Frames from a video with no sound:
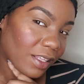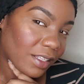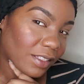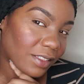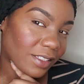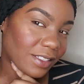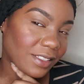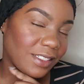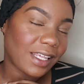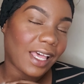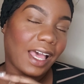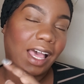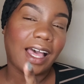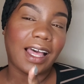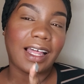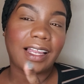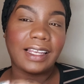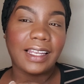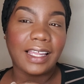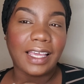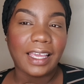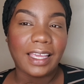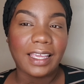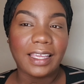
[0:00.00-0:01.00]
This
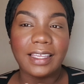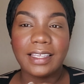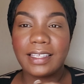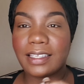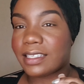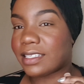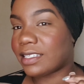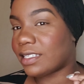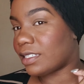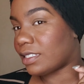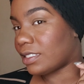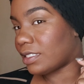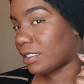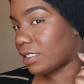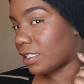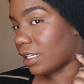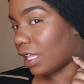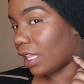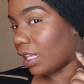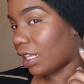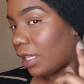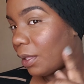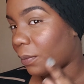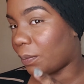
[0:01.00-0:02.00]
highlight is
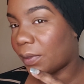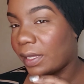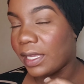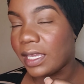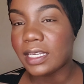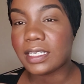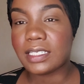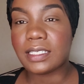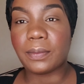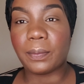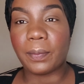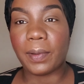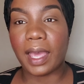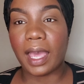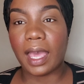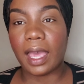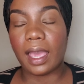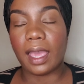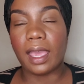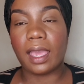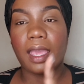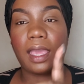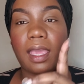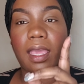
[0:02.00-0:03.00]
the Peach
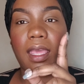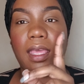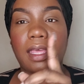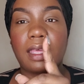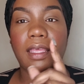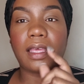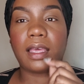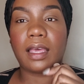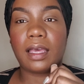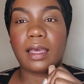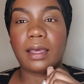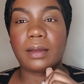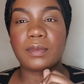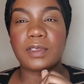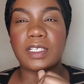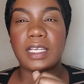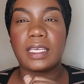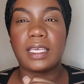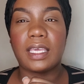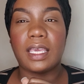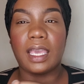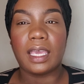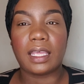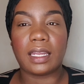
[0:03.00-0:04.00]
by
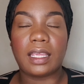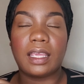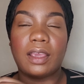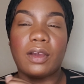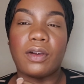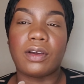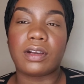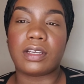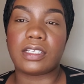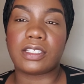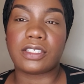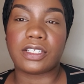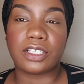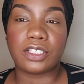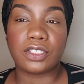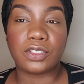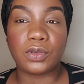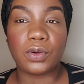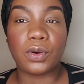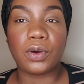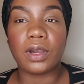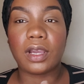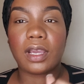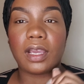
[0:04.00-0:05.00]
Jackie and Artist
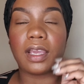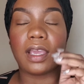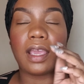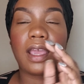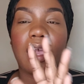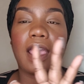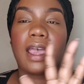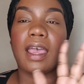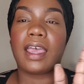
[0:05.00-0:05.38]
Couture,